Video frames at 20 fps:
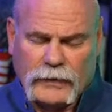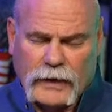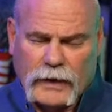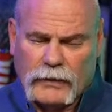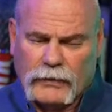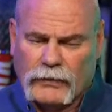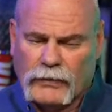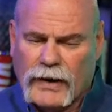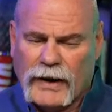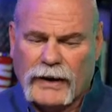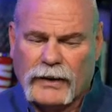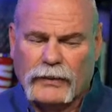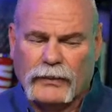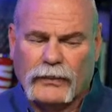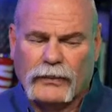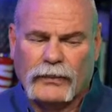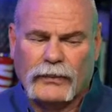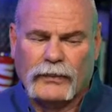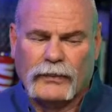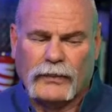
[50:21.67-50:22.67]
Okay, Ronnie.
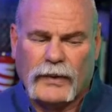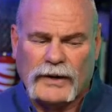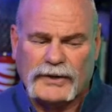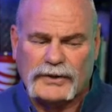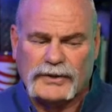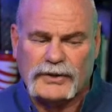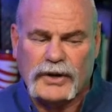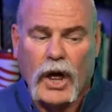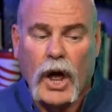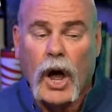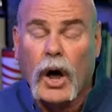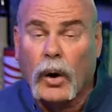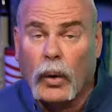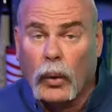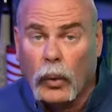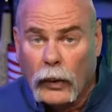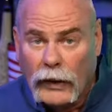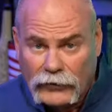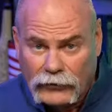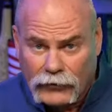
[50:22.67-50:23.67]
Roger's
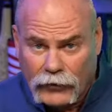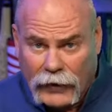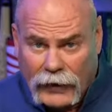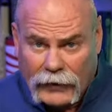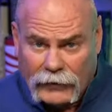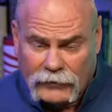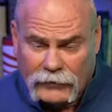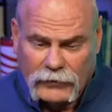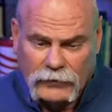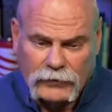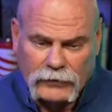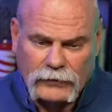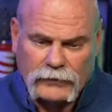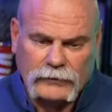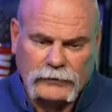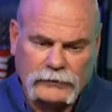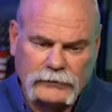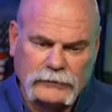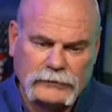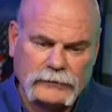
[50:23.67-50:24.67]
always right.
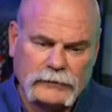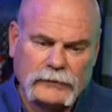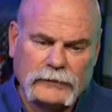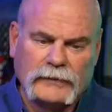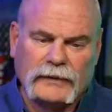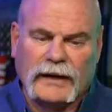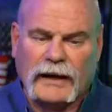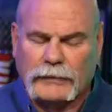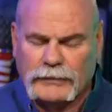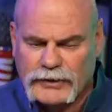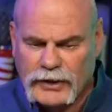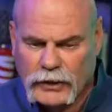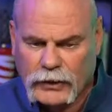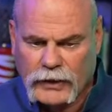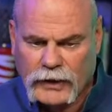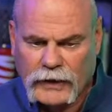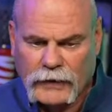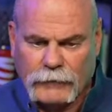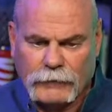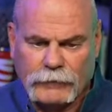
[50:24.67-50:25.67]
I'm
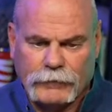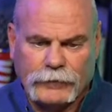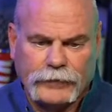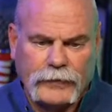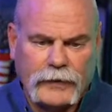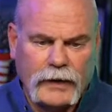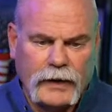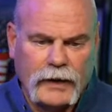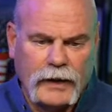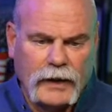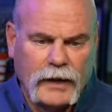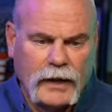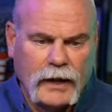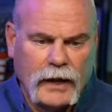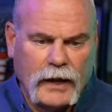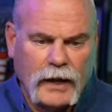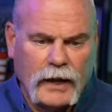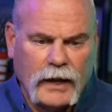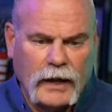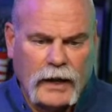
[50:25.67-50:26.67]
joking.
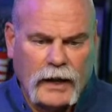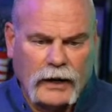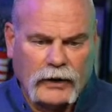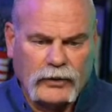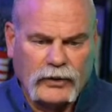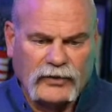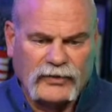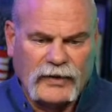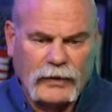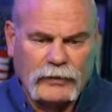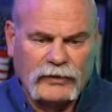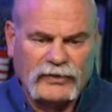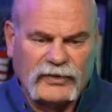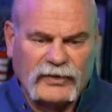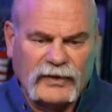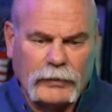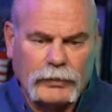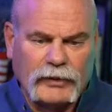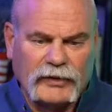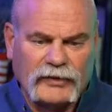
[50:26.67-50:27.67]
Chris W.
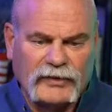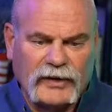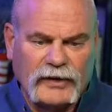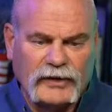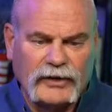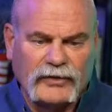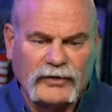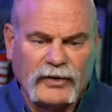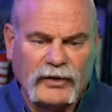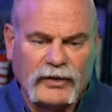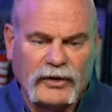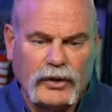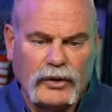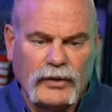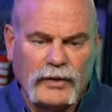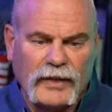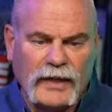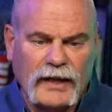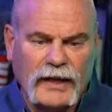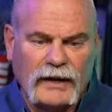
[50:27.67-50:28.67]
says, I put 10 years in the
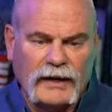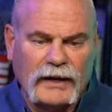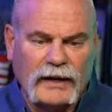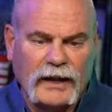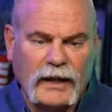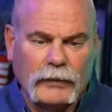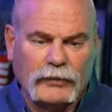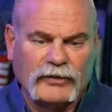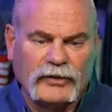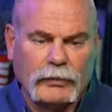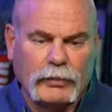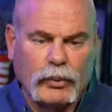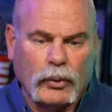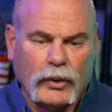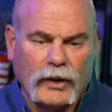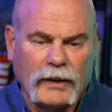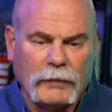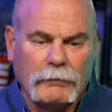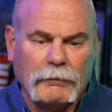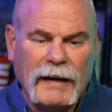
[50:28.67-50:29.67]
union that ended up
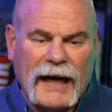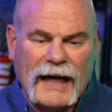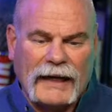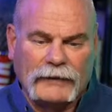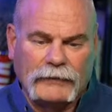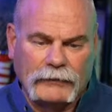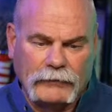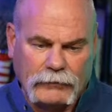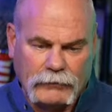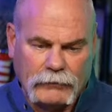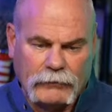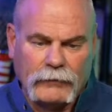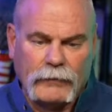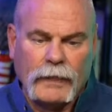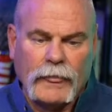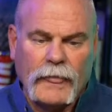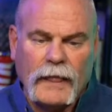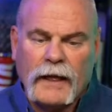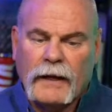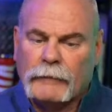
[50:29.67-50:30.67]
supporting Biden.
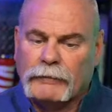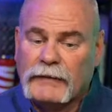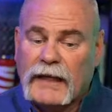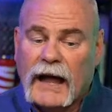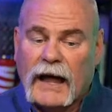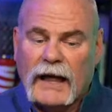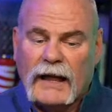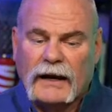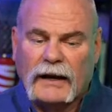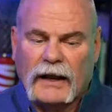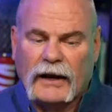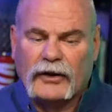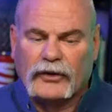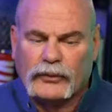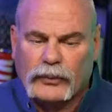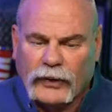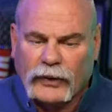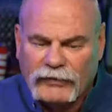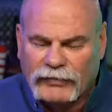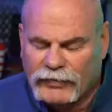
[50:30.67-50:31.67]
Yeah, and
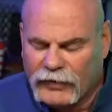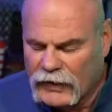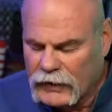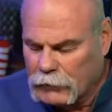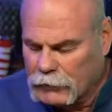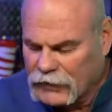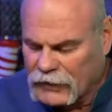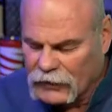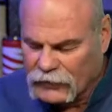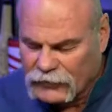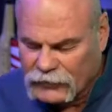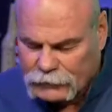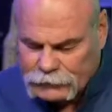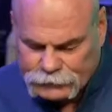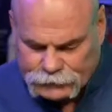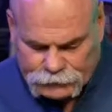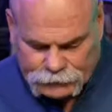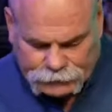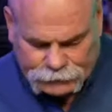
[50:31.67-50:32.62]
it's really funny because